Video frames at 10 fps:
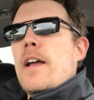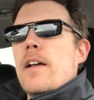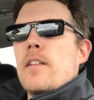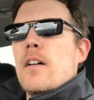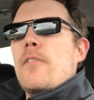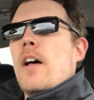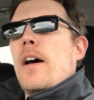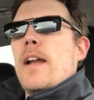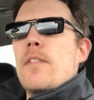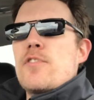I love
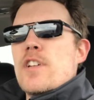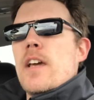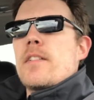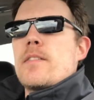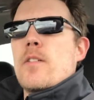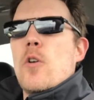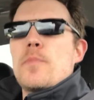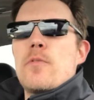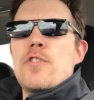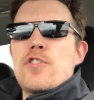INFJs. Hope
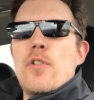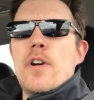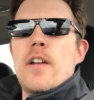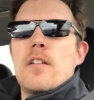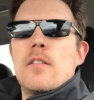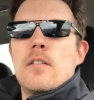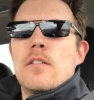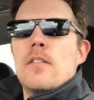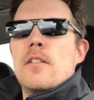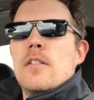you enjoyed.
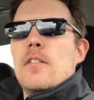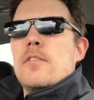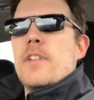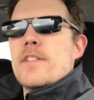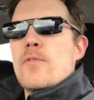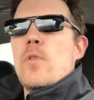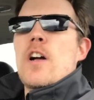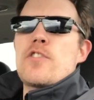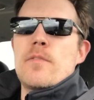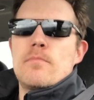Thanks for
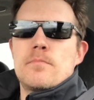watching.